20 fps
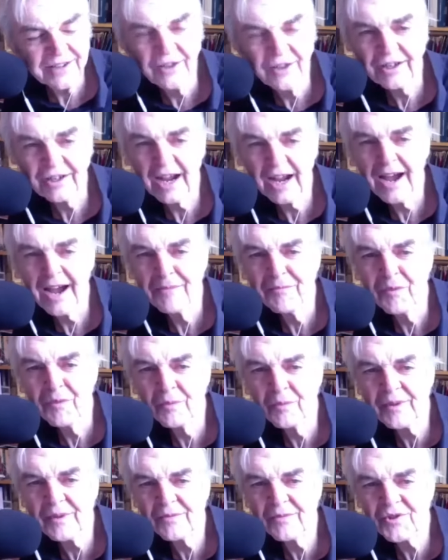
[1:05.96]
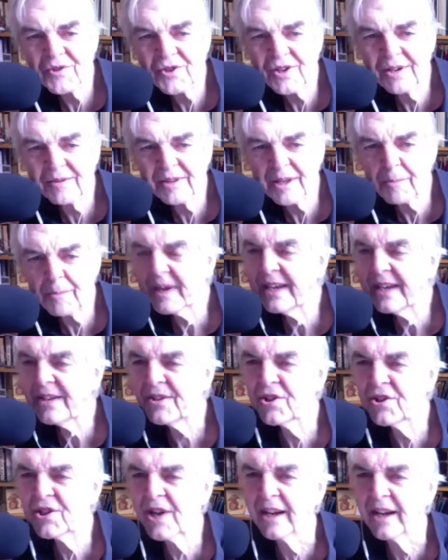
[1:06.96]
look, the Pete
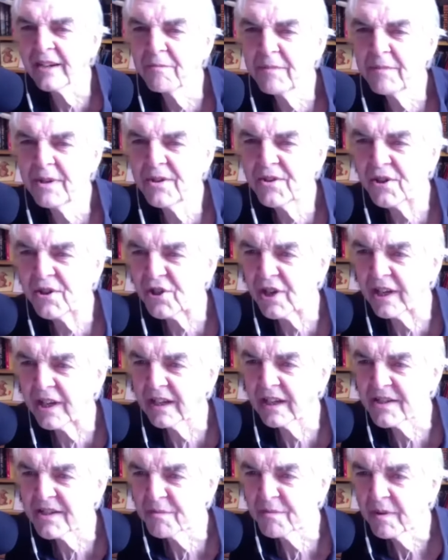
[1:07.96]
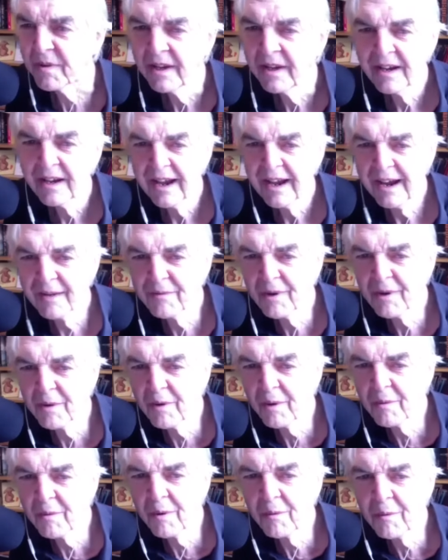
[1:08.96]
and Dud of music journalism.
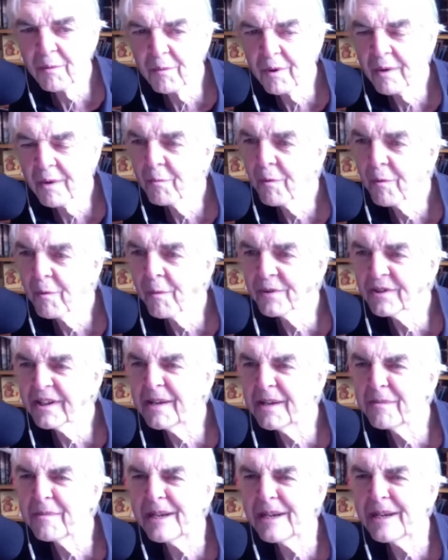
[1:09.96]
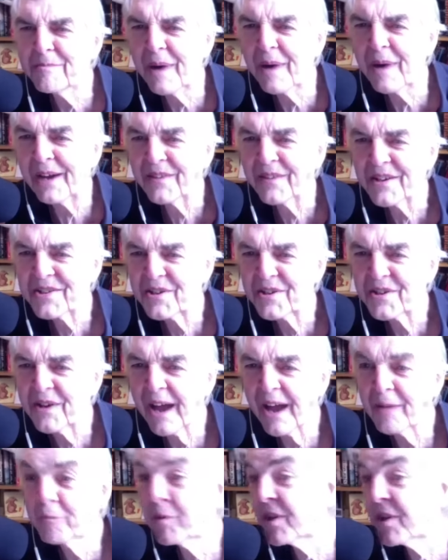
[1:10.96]
What did he mean by this? And